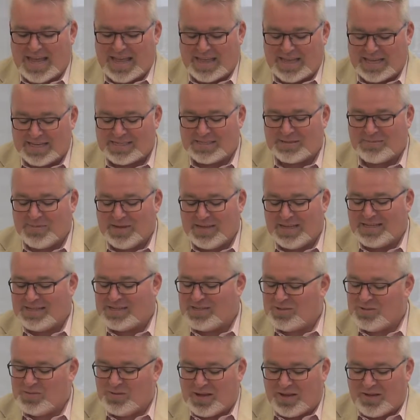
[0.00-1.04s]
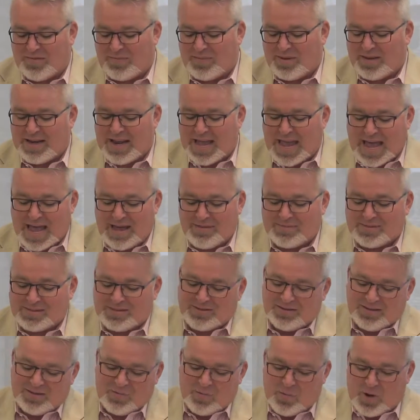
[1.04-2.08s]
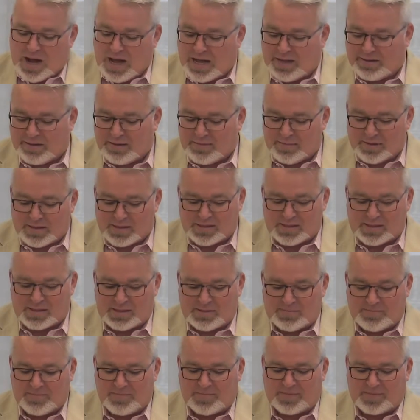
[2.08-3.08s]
This means you have been absolutely wildly busy.